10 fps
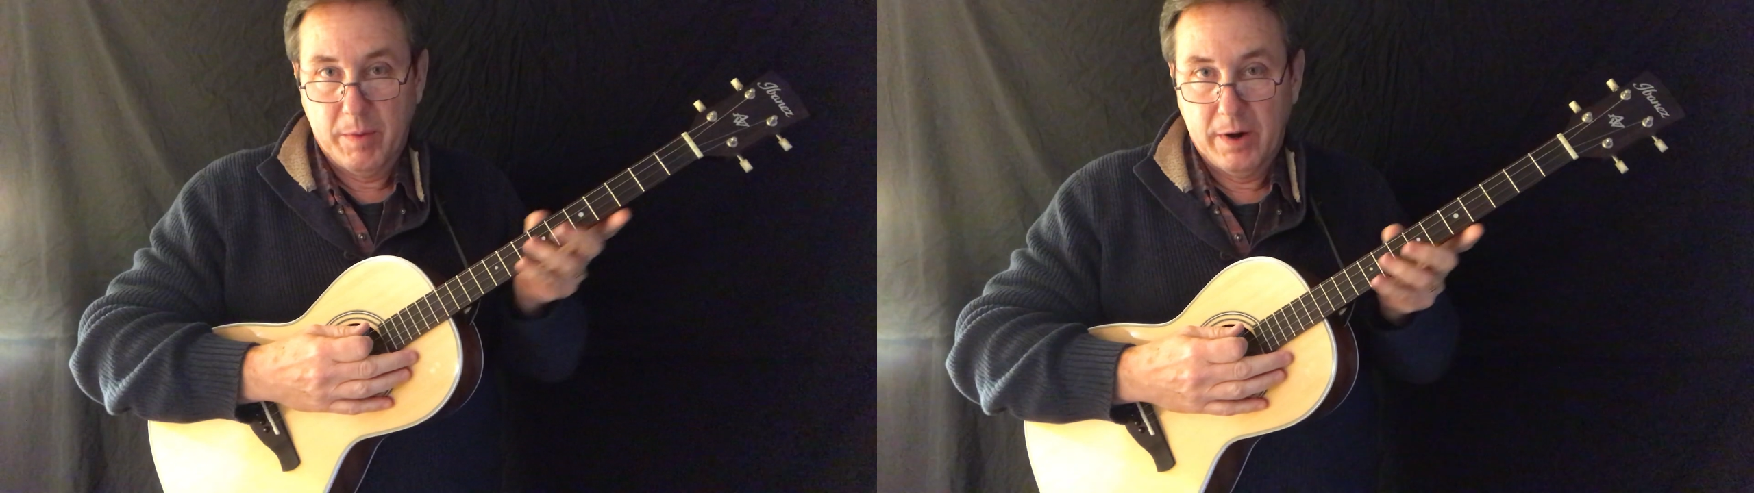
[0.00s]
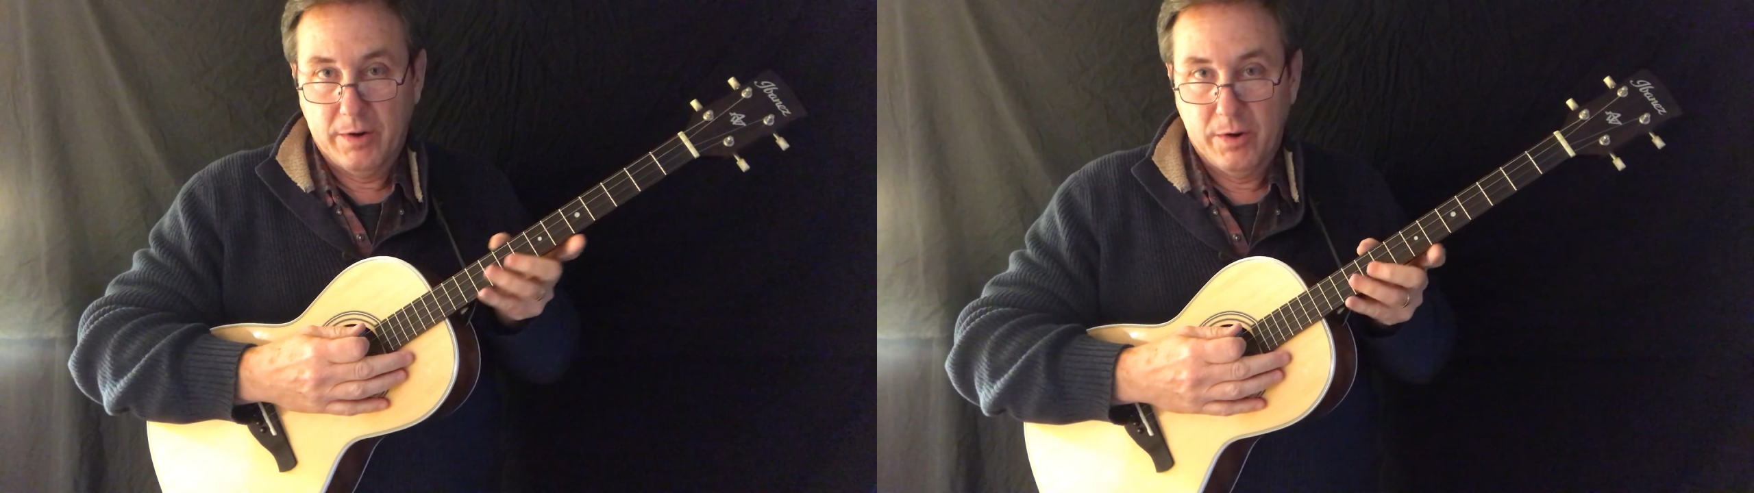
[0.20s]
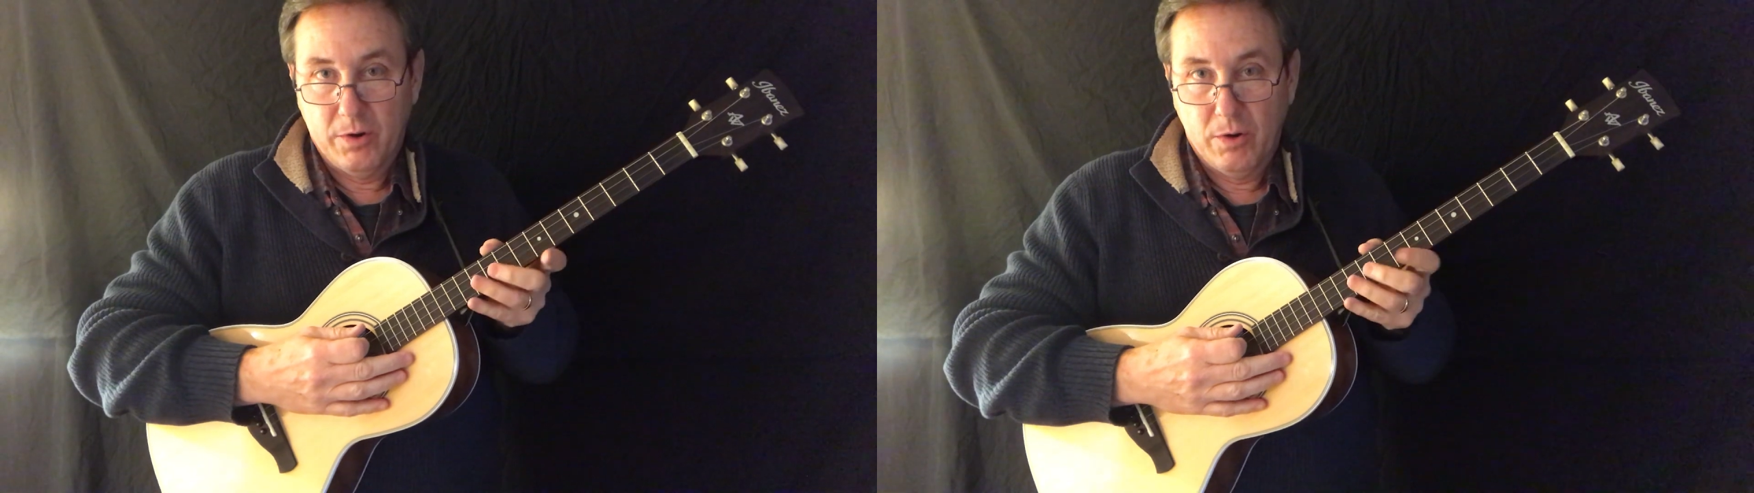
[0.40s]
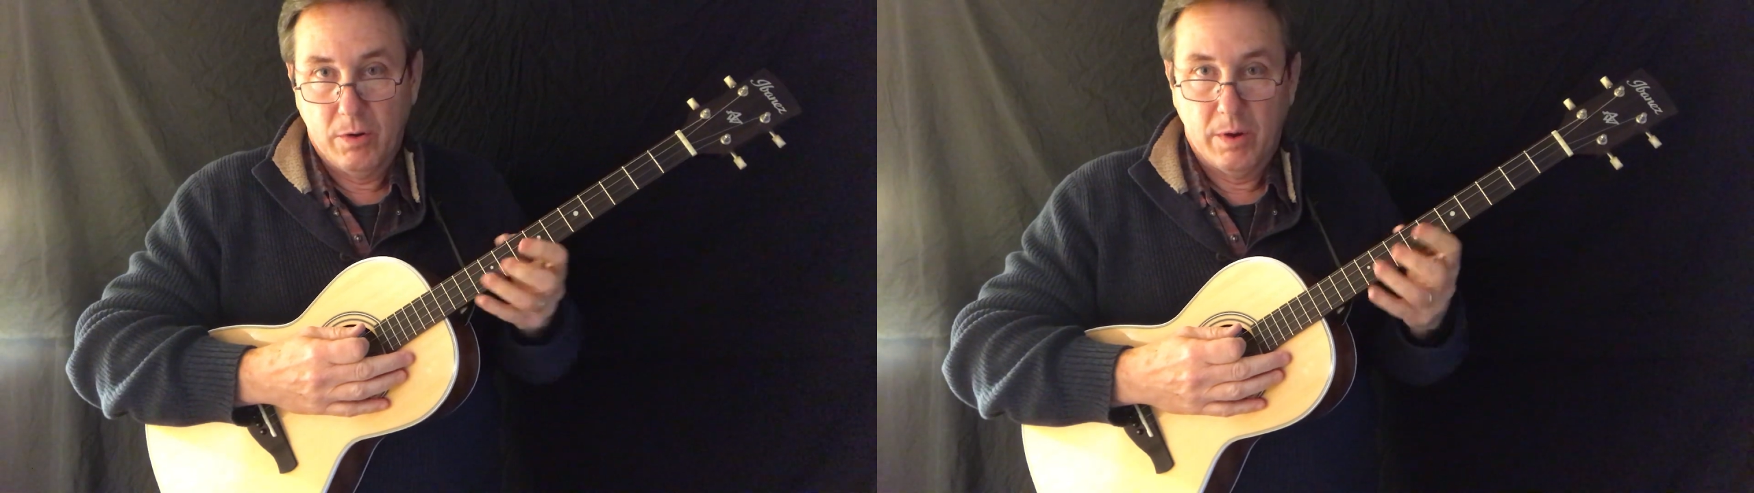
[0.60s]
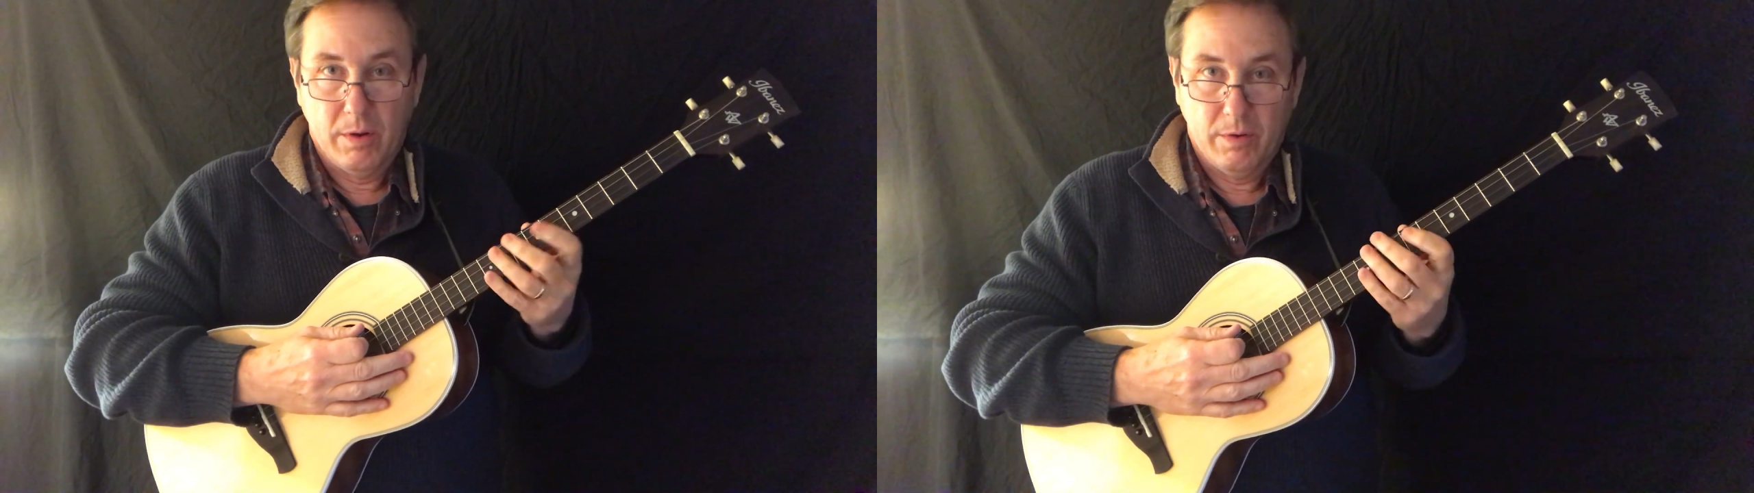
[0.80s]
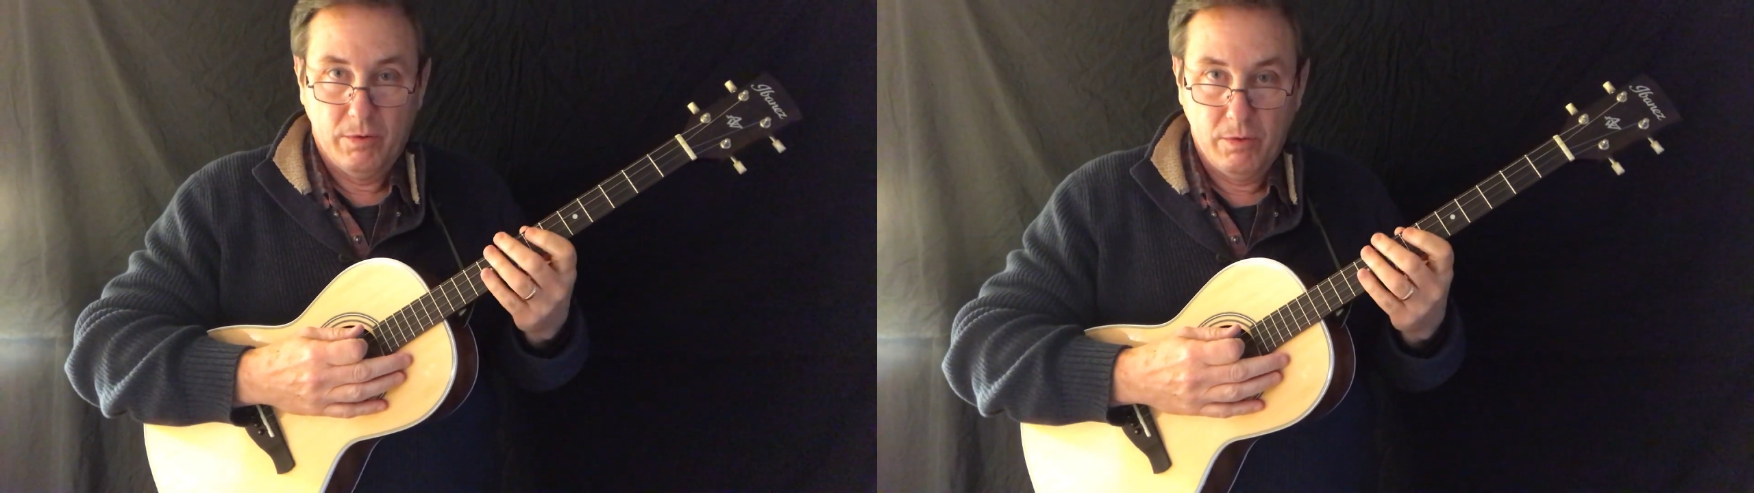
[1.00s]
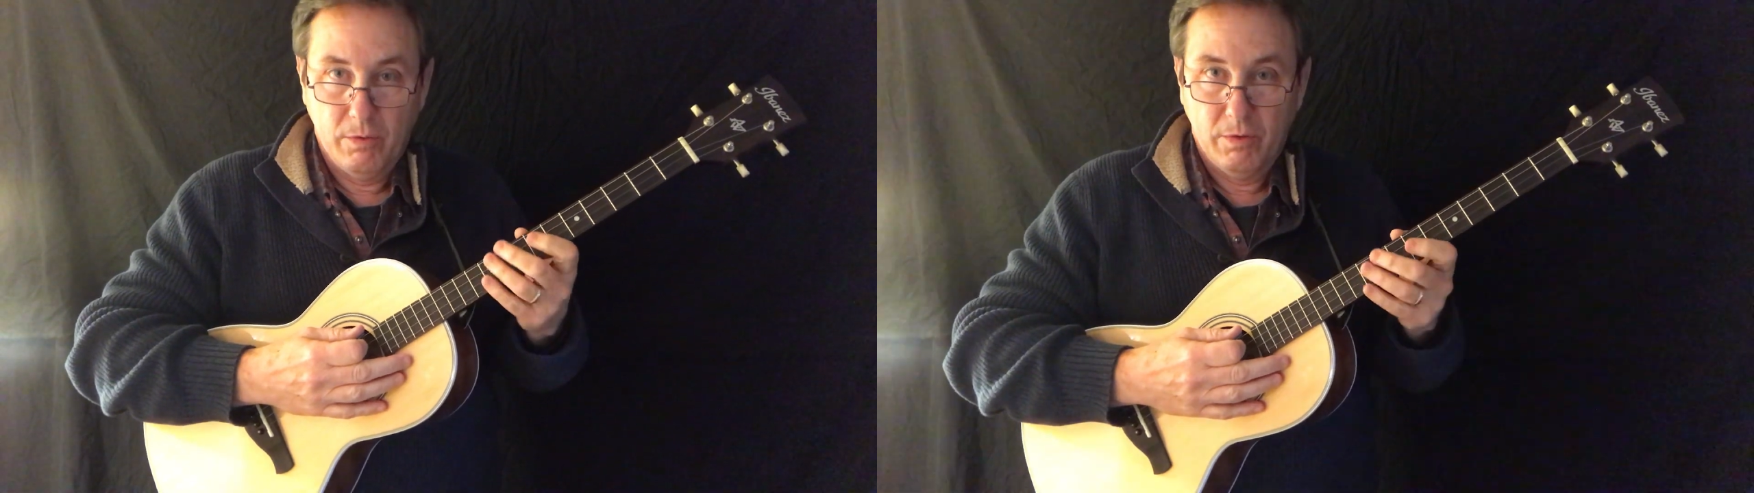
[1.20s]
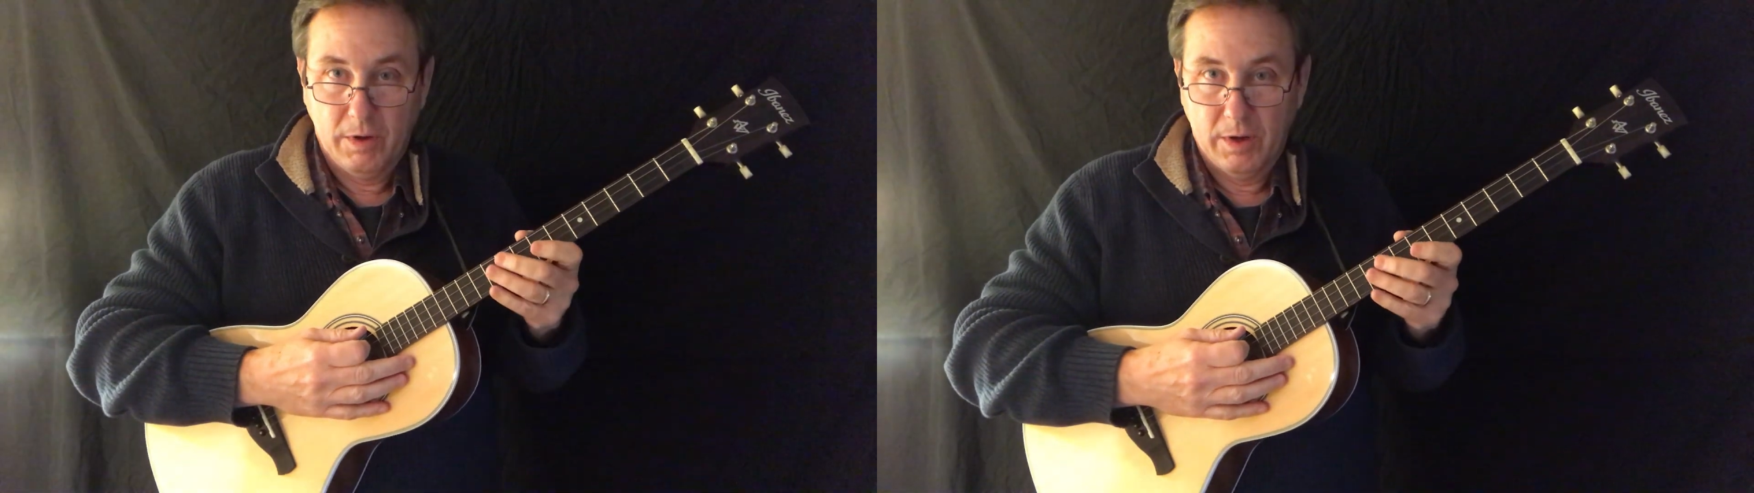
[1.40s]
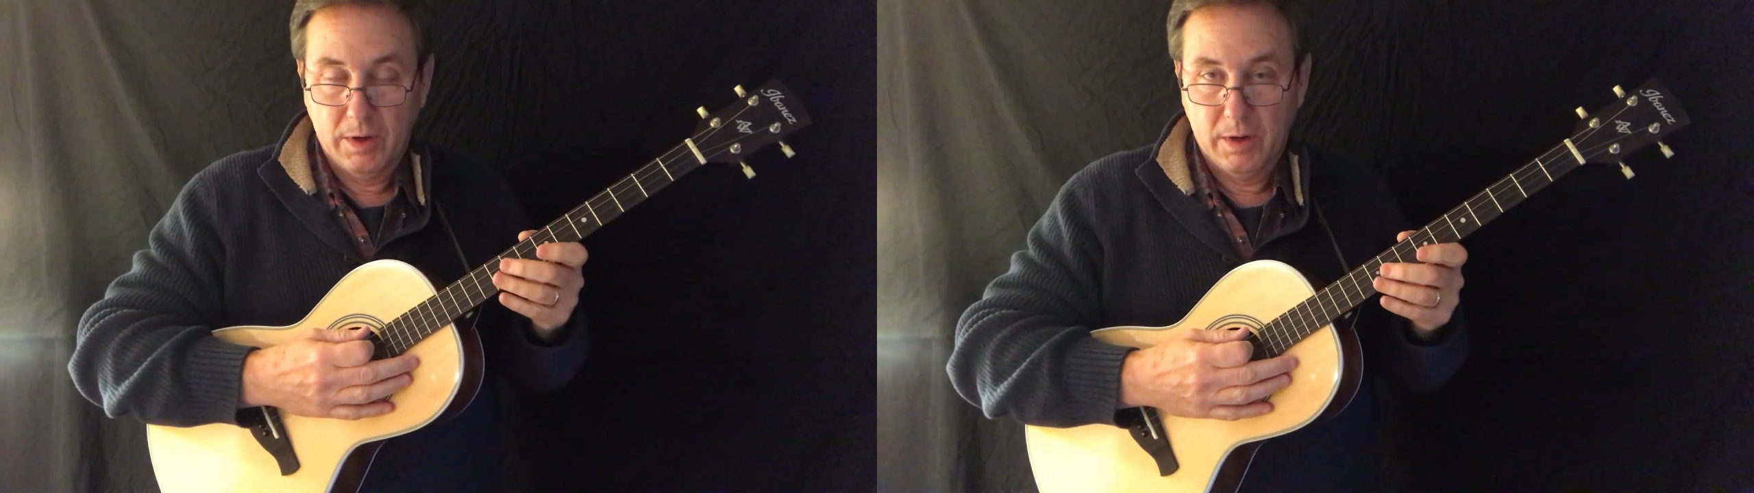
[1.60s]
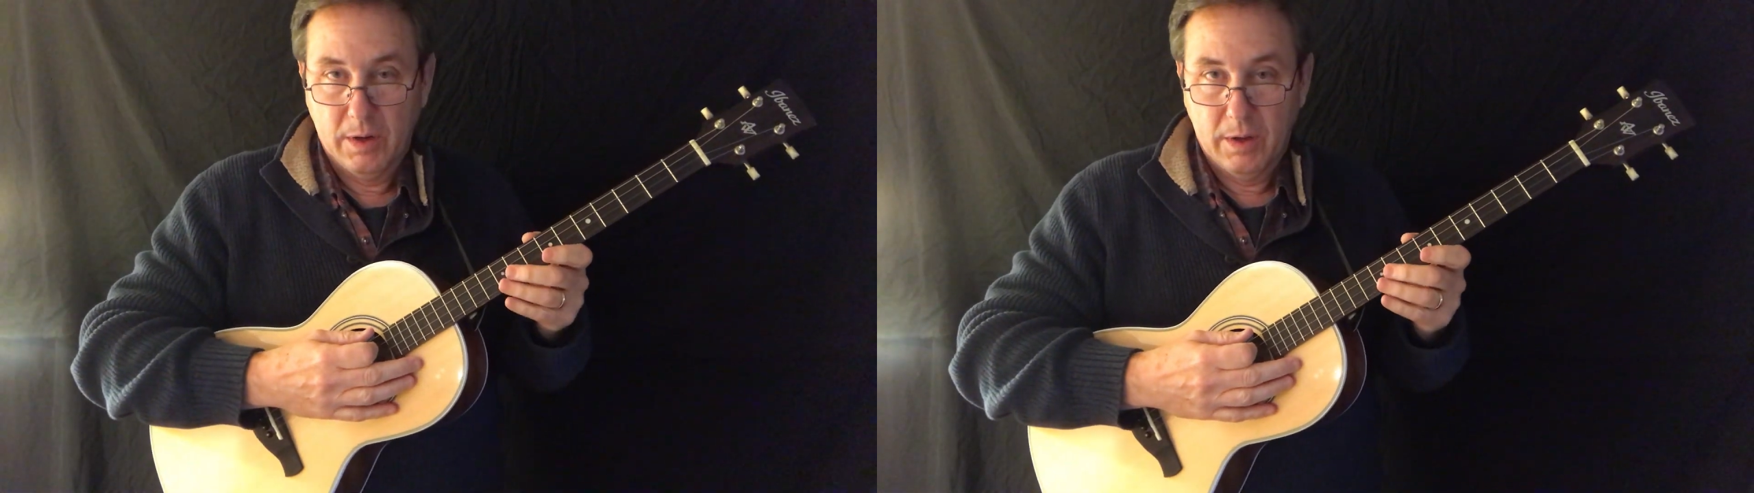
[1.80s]
baritone uke tuned
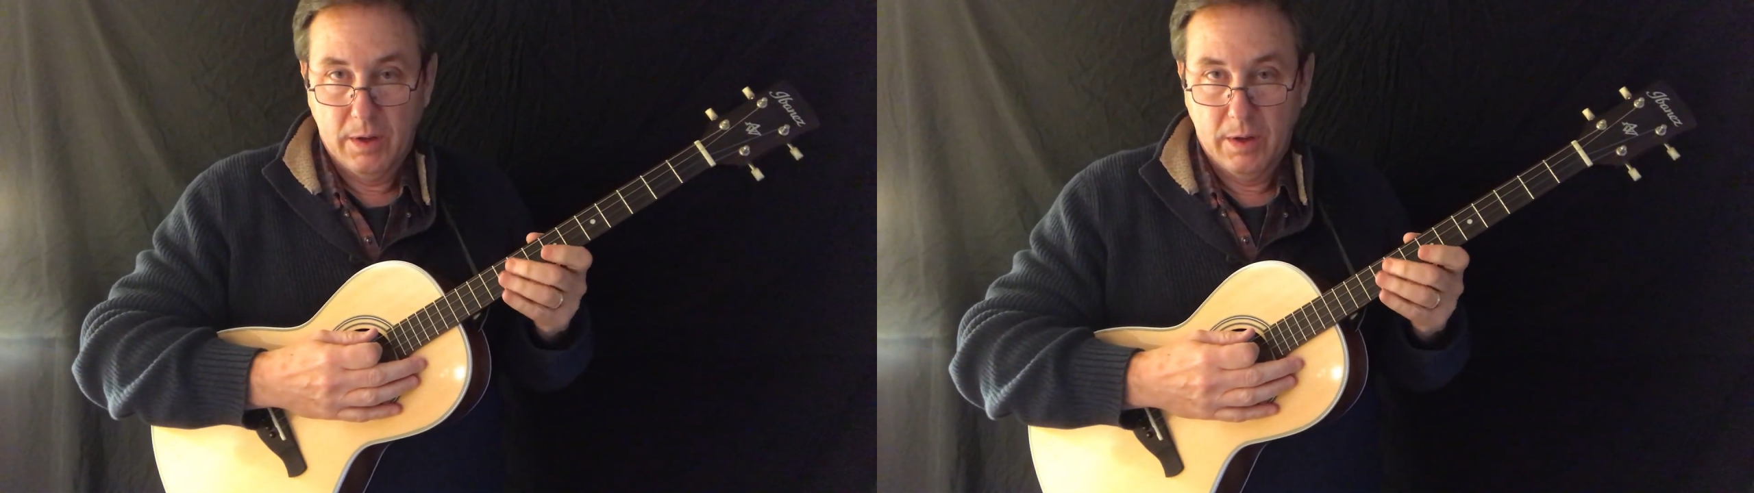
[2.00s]
in